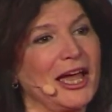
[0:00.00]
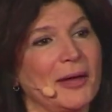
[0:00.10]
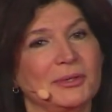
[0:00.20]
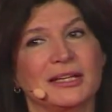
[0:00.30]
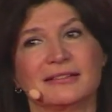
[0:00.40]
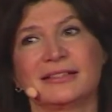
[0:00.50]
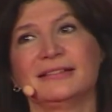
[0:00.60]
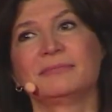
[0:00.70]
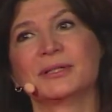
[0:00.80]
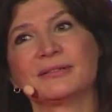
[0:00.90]
because
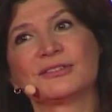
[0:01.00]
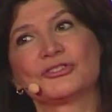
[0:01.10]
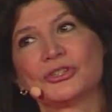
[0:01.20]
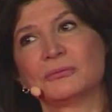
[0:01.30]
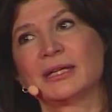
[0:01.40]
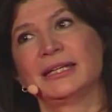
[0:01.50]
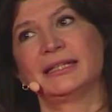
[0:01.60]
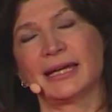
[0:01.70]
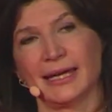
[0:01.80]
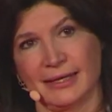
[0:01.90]
he's missed too many
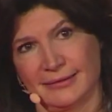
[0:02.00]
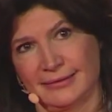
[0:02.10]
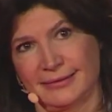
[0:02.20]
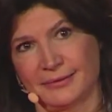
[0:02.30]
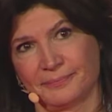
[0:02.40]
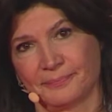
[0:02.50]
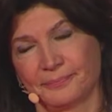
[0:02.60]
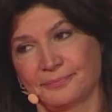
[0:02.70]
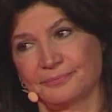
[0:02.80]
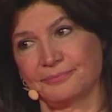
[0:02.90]
days.
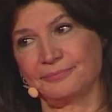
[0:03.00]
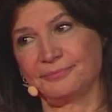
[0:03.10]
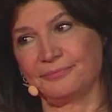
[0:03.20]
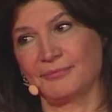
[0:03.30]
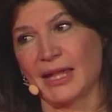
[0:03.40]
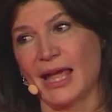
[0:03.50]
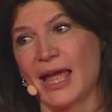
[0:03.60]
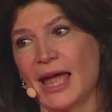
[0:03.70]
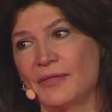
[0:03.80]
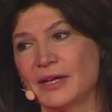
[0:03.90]

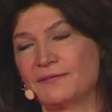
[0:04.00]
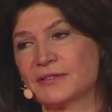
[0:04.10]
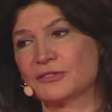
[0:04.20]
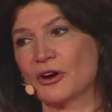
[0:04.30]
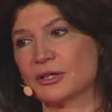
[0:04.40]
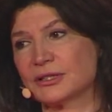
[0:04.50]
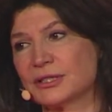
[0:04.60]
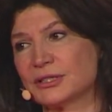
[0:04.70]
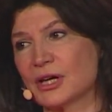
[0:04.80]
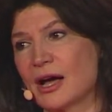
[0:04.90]
And they've started
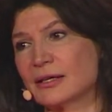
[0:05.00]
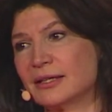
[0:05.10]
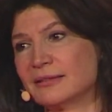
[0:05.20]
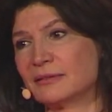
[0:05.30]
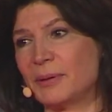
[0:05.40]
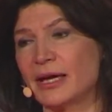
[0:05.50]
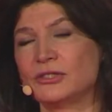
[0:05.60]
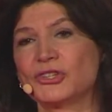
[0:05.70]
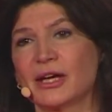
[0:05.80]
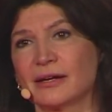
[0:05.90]
to dock his
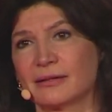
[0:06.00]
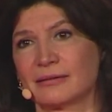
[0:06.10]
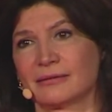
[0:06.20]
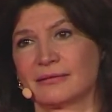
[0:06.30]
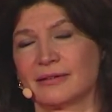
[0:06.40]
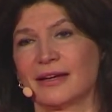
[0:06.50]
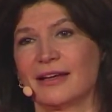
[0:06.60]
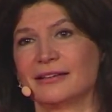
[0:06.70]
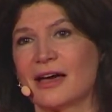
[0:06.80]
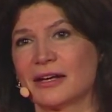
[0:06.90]
paycheck,
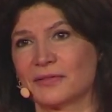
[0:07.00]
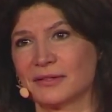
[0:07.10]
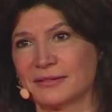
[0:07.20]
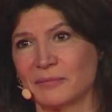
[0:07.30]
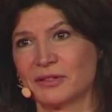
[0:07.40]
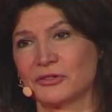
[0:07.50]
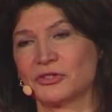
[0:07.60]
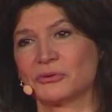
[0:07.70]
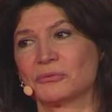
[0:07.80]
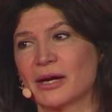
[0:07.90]
not at the
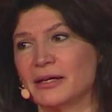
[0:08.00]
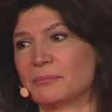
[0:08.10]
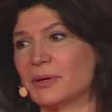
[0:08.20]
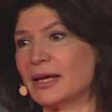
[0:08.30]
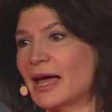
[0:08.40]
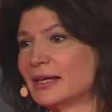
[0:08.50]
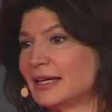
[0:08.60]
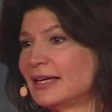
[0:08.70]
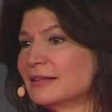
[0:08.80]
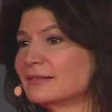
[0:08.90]
substitute rate, but at
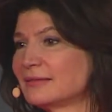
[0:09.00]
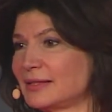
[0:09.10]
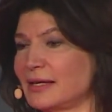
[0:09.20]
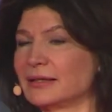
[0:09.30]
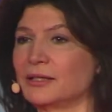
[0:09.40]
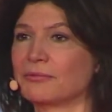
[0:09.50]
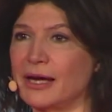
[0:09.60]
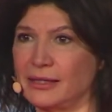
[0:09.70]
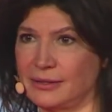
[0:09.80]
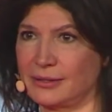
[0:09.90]
his daily
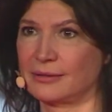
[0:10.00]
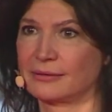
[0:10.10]
rate.